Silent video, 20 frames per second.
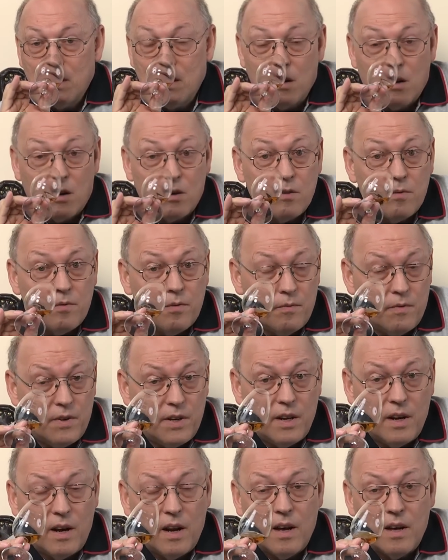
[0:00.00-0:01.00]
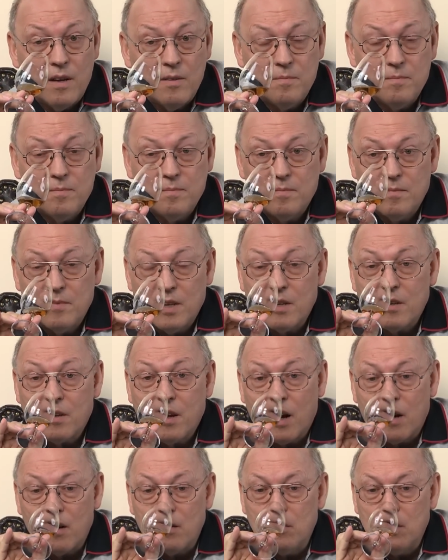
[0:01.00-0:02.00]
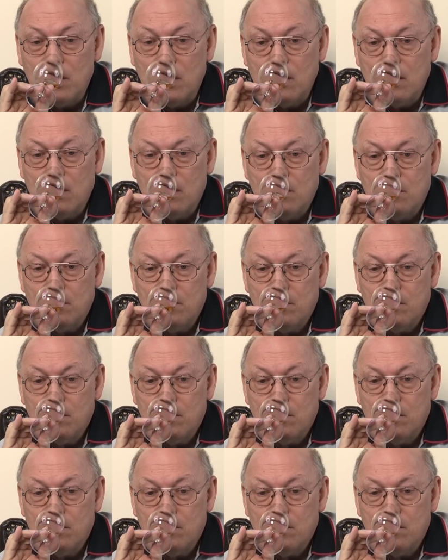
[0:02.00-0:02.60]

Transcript: A lot of vanilla and caramel.